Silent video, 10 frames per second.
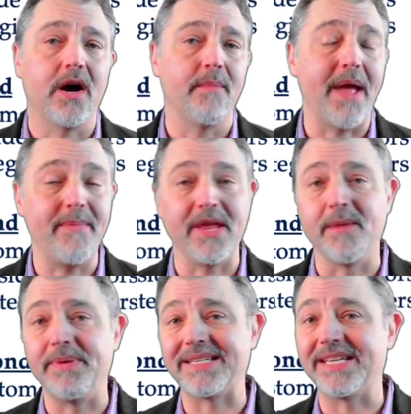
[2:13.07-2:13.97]
maybe in a
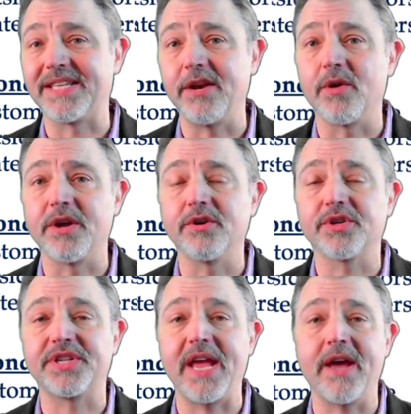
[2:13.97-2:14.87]
business they don't
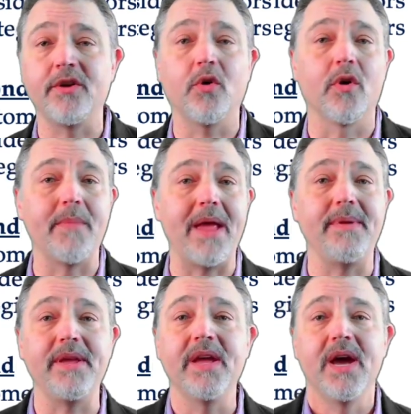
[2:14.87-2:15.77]
understand, or
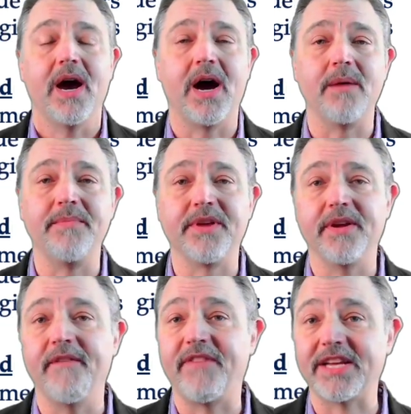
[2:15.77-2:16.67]
maybe their
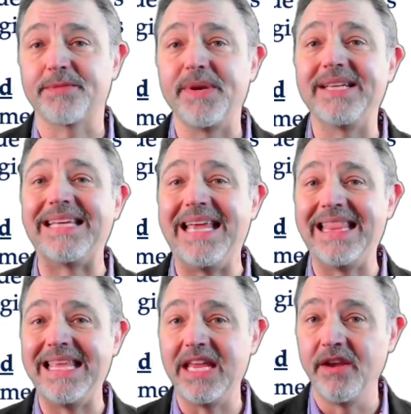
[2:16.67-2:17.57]
investment is
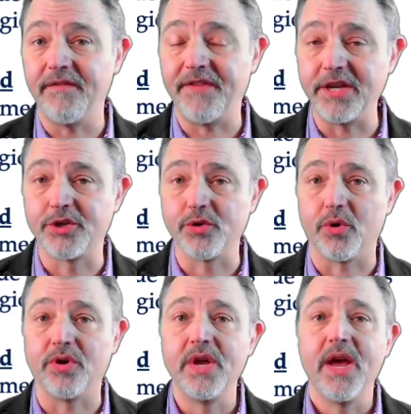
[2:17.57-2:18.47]
in the
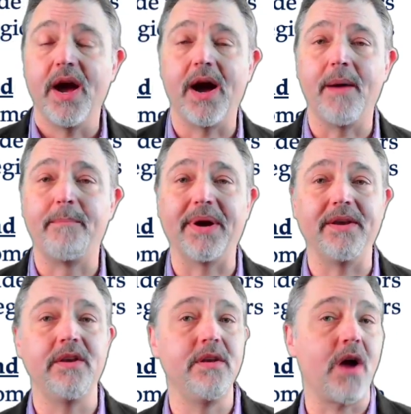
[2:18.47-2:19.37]
individual,
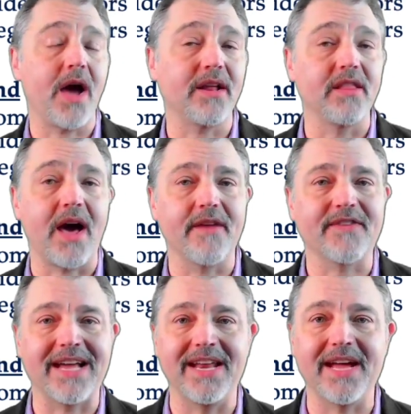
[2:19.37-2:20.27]
but not a lot of
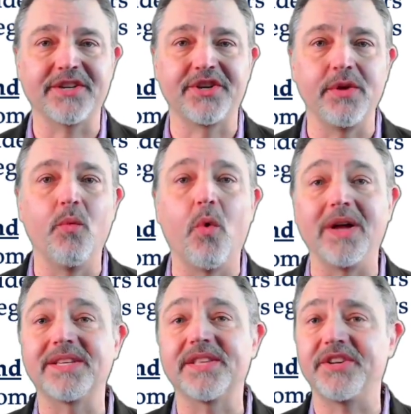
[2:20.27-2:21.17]
connection
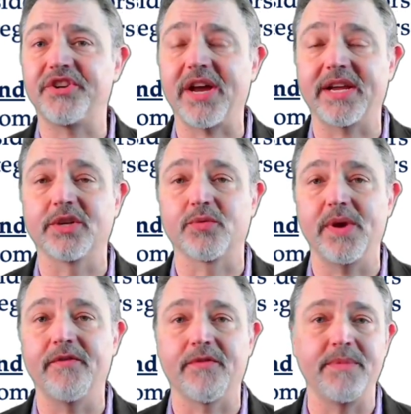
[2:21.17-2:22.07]
once the check is
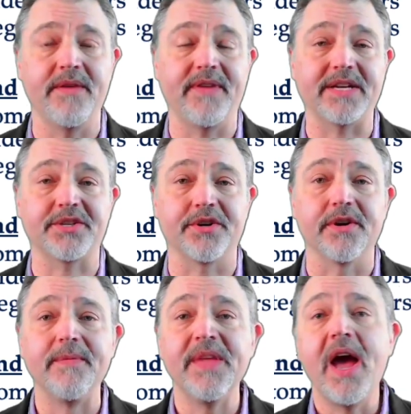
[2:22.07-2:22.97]
written from the investor.
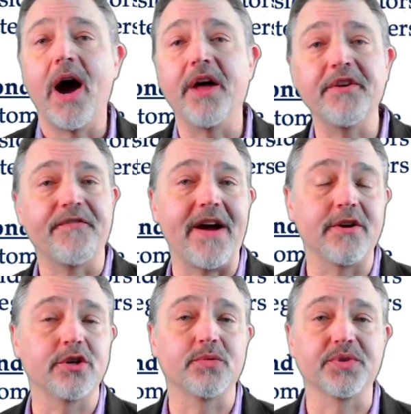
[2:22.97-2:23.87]
Other
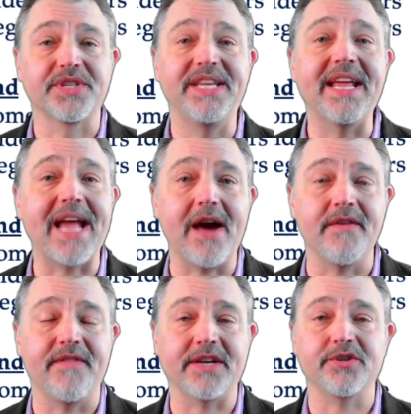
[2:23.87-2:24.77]
founders will seek out
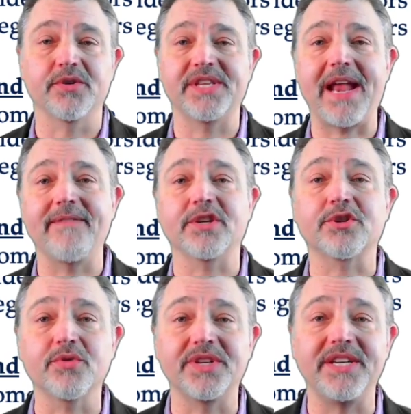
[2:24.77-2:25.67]
investors that have a
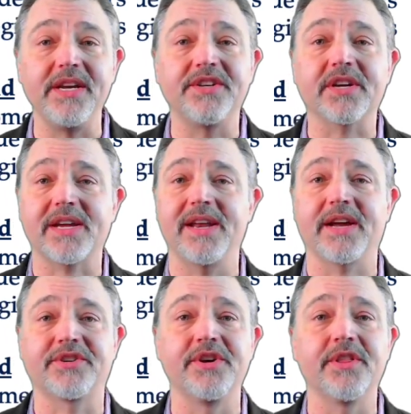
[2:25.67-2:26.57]
strategic
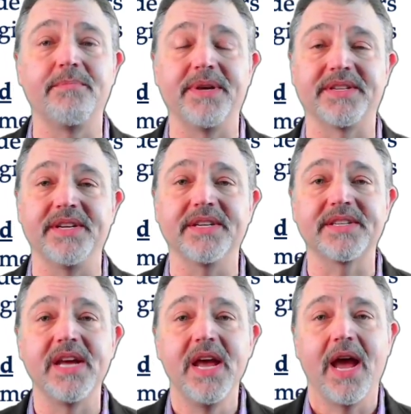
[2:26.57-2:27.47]
connection to the
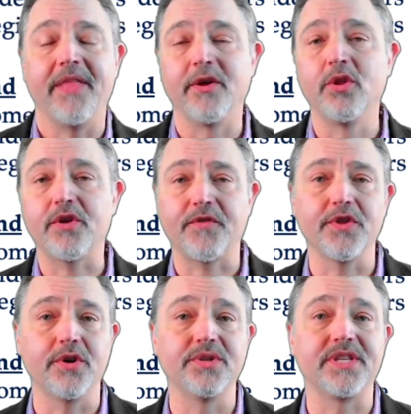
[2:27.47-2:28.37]
business, and they'll look for
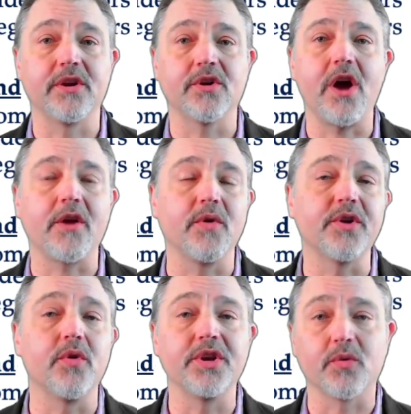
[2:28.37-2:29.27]
those that are not only
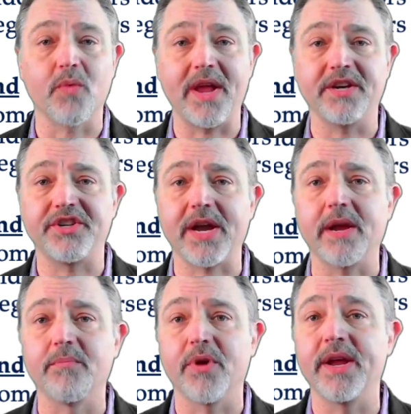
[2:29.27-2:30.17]
going to write a check
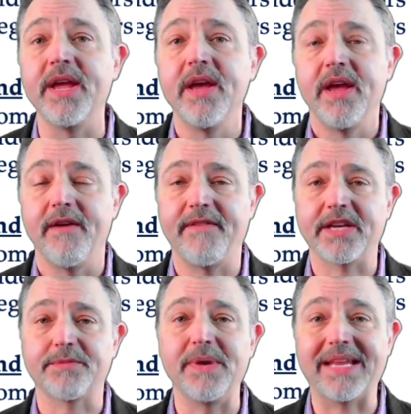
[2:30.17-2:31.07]
and bring
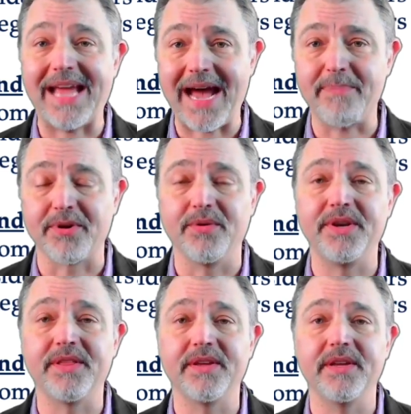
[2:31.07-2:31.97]
investment capital
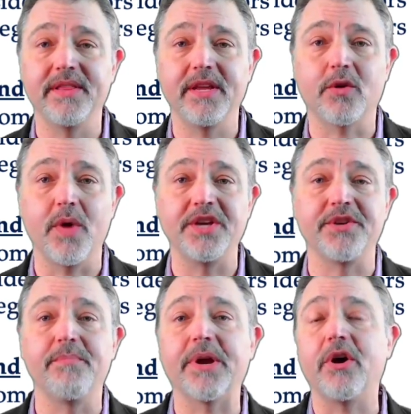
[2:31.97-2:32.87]
into the
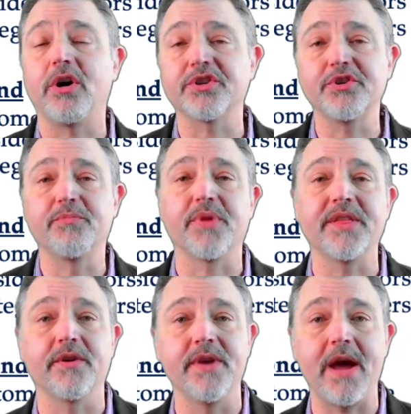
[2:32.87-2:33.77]
equation, but also bring
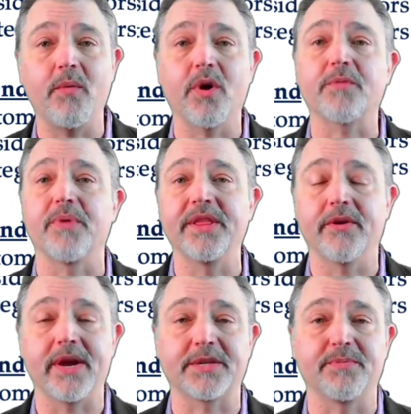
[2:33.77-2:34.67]
their network, bring
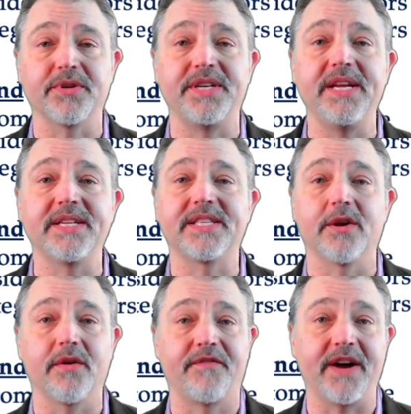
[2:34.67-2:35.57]
their expertise,
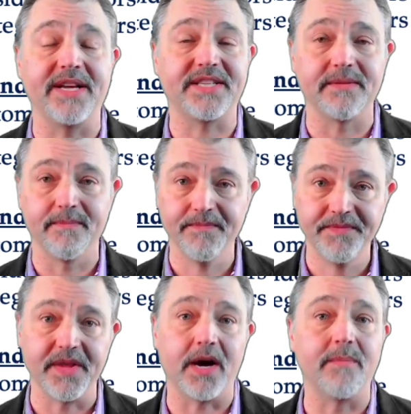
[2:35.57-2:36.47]
their advice,
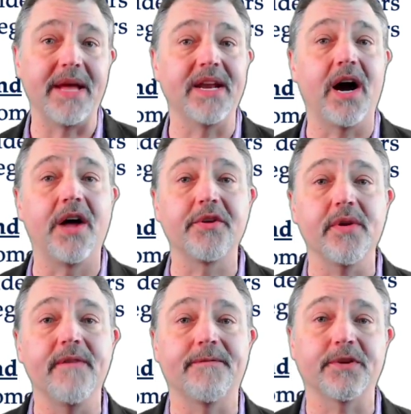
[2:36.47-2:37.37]
and other
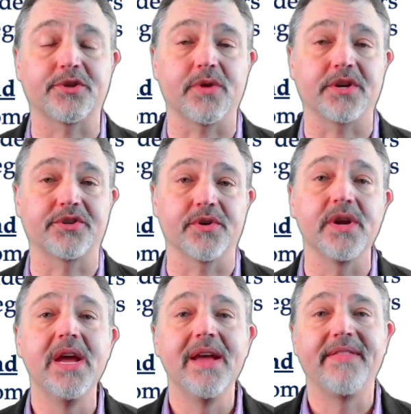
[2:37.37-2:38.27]
infrastructure
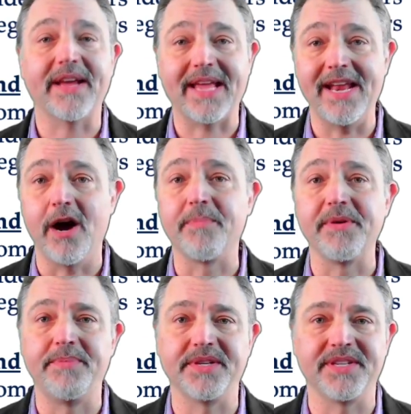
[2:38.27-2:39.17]
that can help the
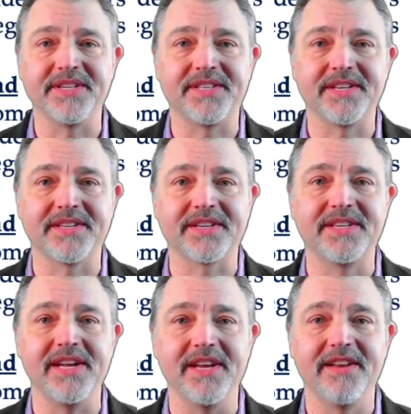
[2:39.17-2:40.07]
business to
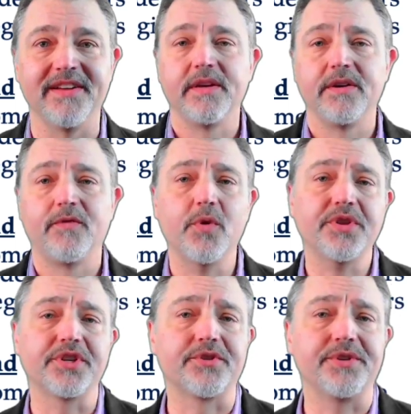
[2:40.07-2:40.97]
succeed. Fourth
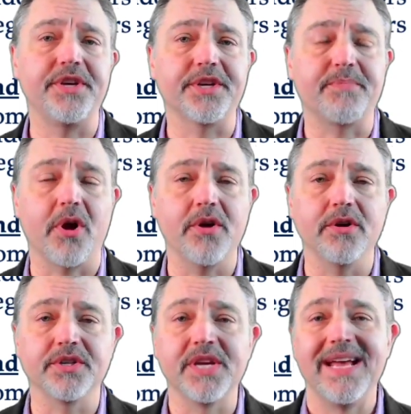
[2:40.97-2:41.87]
is strategic
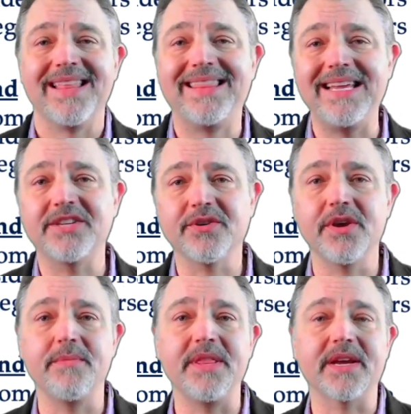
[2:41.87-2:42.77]
partners. These are
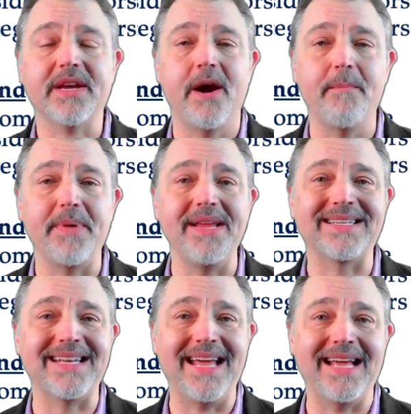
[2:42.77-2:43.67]
going to be the
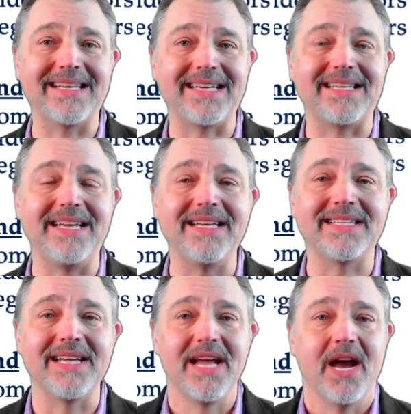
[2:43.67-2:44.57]
companies and entities,